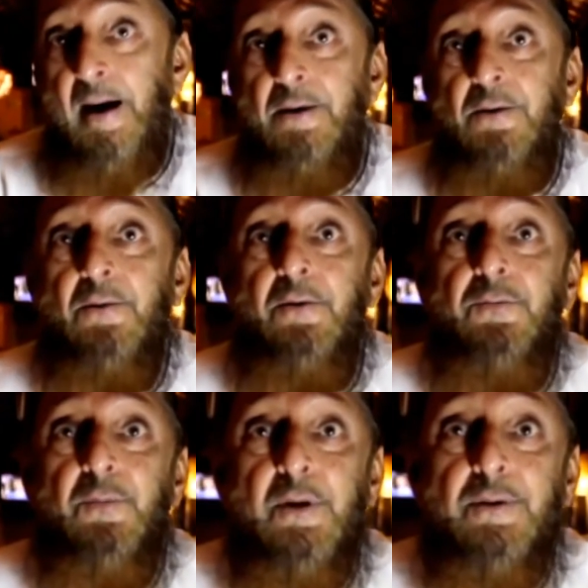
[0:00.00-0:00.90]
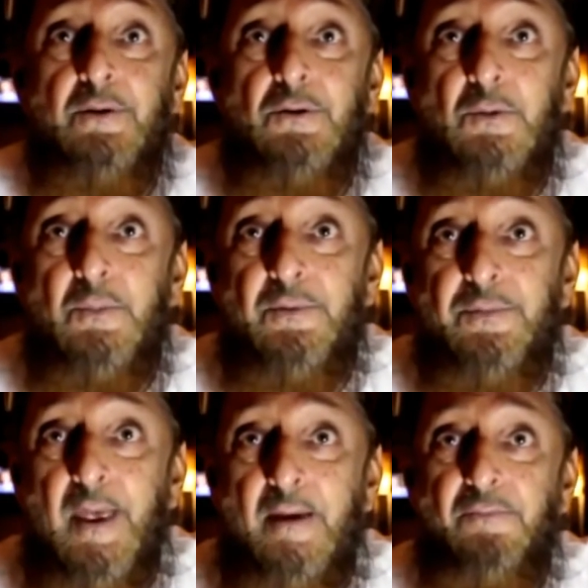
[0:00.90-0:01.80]
And those were that you
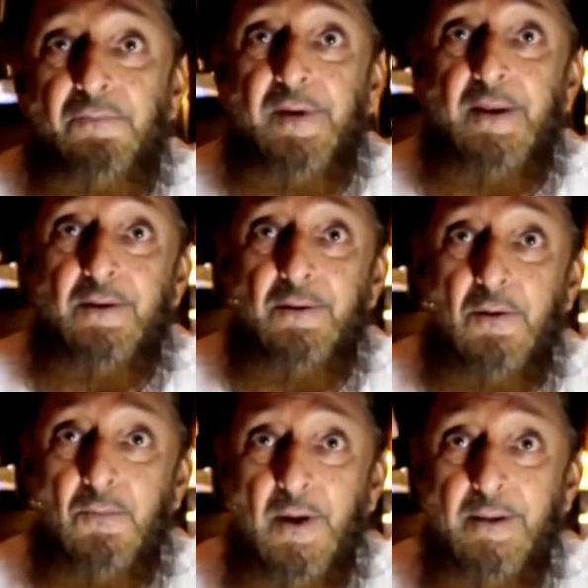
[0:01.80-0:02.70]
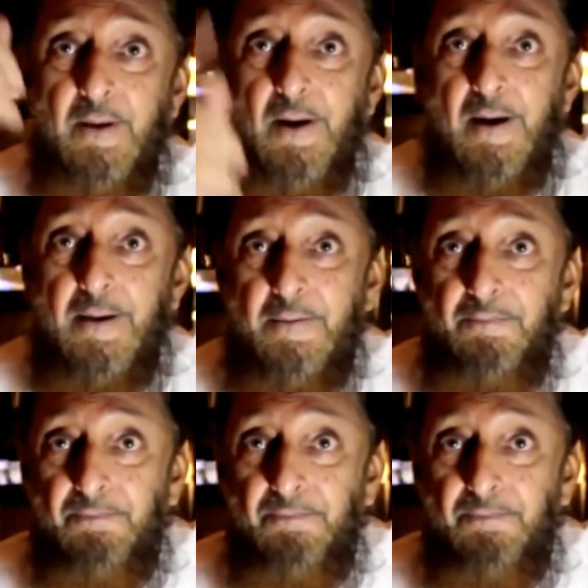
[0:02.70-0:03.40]
must have faith in the one God.